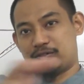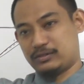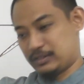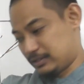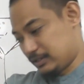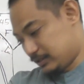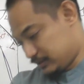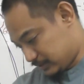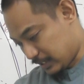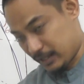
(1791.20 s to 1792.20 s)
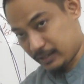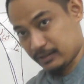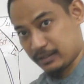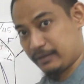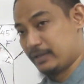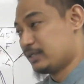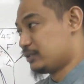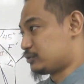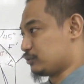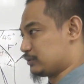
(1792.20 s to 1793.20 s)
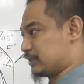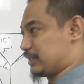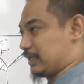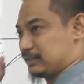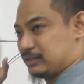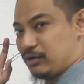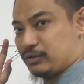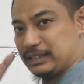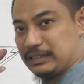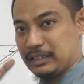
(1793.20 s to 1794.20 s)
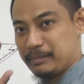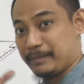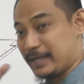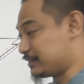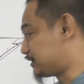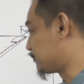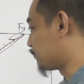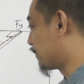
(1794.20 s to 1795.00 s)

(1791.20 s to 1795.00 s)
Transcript: right? Sine, right? So they can already imagine